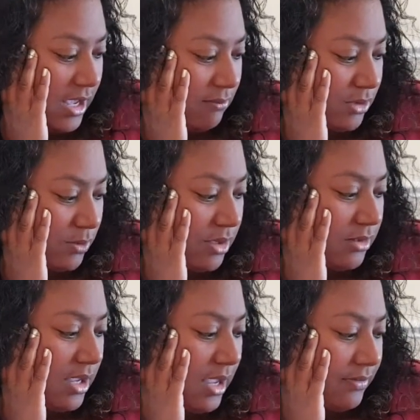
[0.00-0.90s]

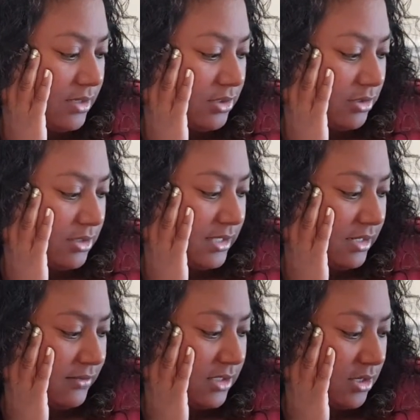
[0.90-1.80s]
Hemsworthy and the
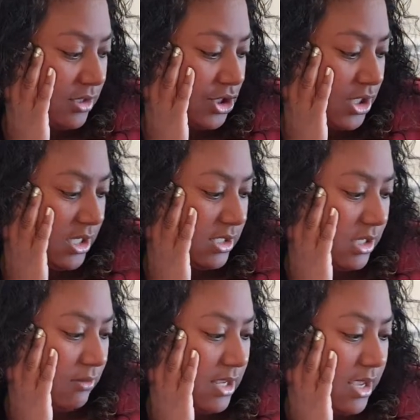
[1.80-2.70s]
Donatella Versace. Yeah.
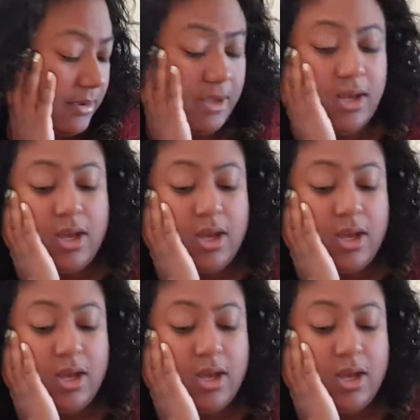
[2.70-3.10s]
So yeah.